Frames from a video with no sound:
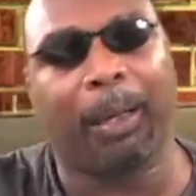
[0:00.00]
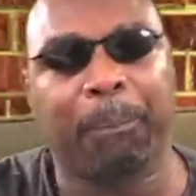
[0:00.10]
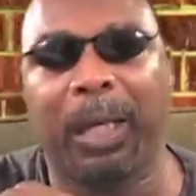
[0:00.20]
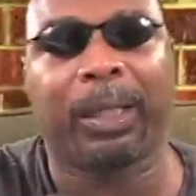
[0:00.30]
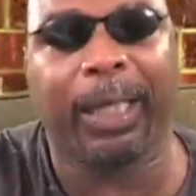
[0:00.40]
my
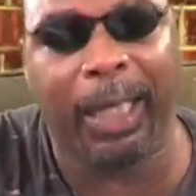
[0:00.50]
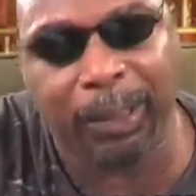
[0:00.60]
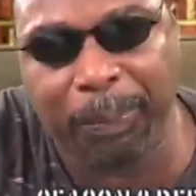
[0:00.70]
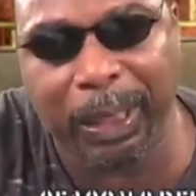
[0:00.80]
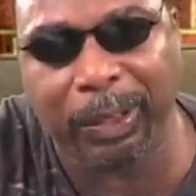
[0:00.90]
punk ass,
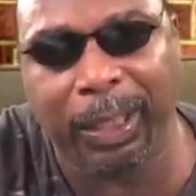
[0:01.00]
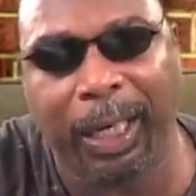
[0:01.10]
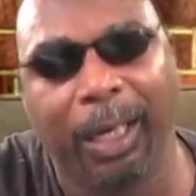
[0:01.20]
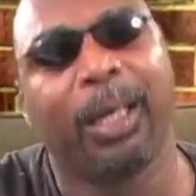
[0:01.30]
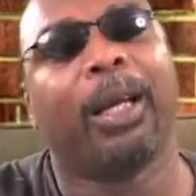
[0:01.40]

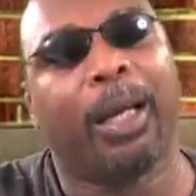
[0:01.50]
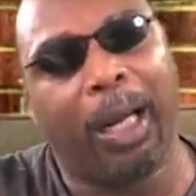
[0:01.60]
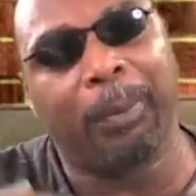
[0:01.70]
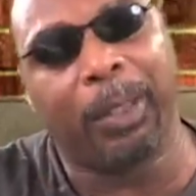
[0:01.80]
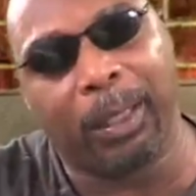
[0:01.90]

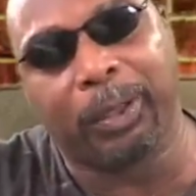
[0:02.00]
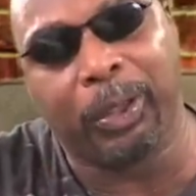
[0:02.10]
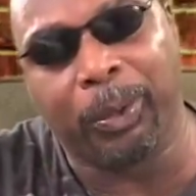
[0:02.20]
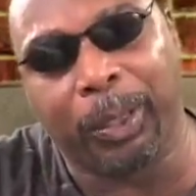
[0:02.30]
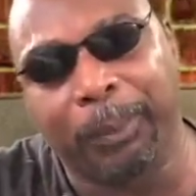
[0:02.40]
I'm going to
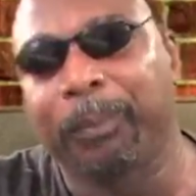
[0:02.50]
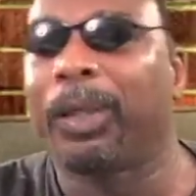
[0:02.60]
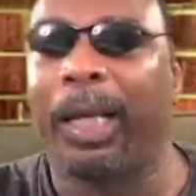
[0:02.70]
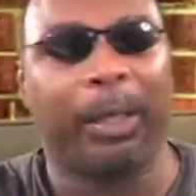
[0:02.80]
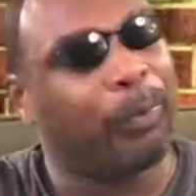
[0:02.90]
do it.
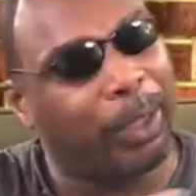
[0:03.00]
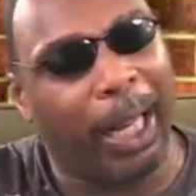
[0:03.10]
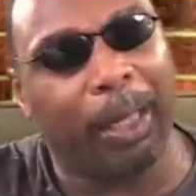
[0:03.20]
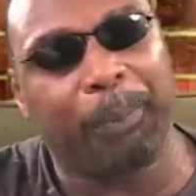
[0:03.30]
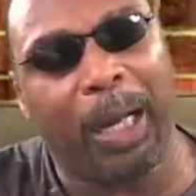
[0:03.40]
And if you
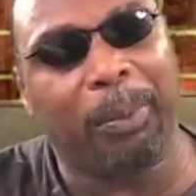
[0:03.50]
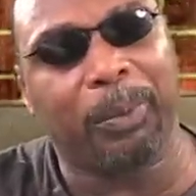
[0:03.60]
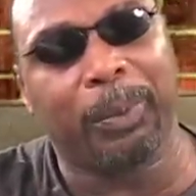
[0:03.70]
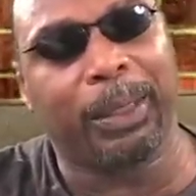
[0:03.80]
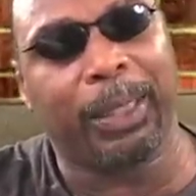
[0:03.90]
got a
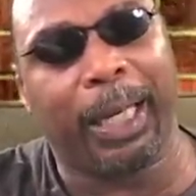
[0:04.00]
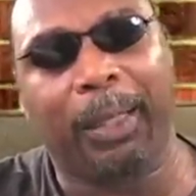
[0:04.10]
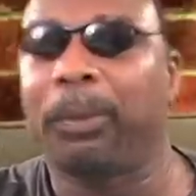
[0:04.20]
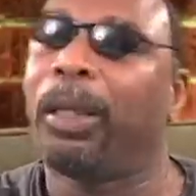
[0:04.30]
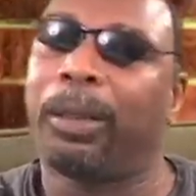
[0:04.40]
problem with
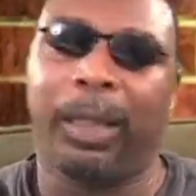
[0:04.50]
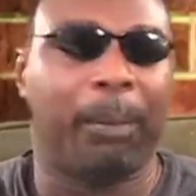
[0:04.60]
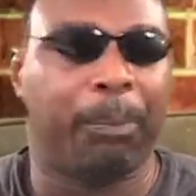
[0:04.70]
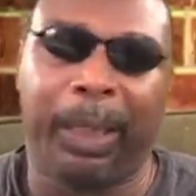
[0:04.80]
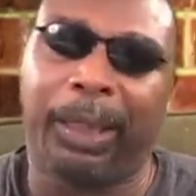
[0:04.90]
that,
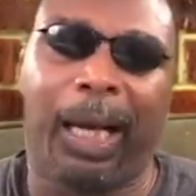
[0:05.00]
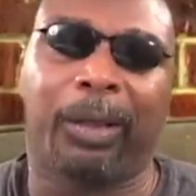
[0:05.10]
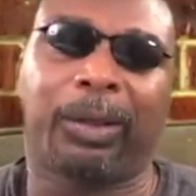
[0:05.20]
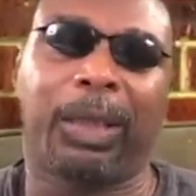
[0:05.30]
then Brick House